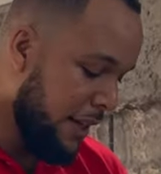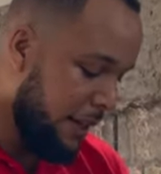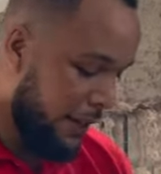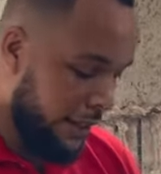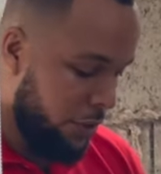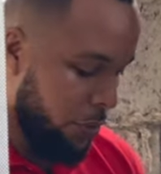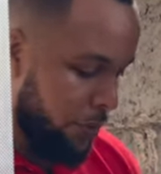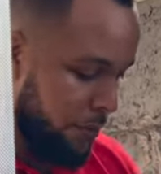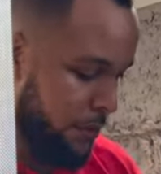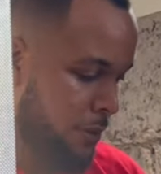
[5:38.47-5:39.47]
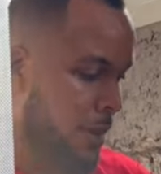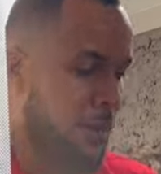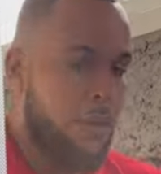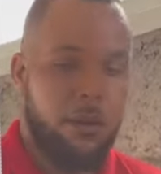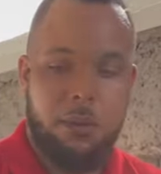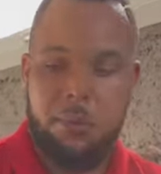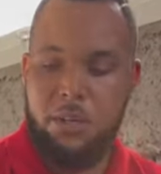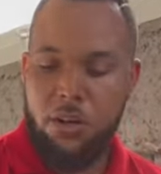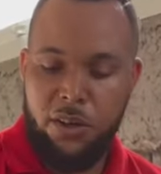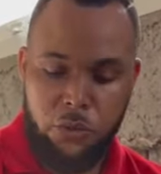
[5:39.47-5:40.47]
that you can use.
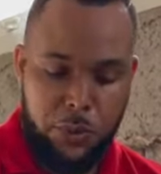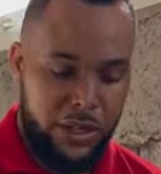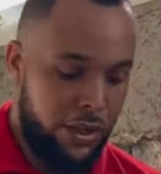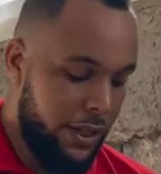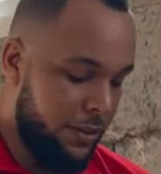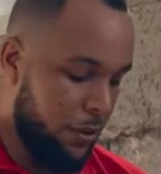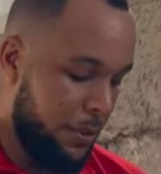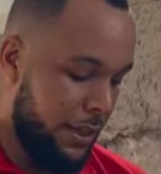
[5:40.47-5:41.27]
Because we're going to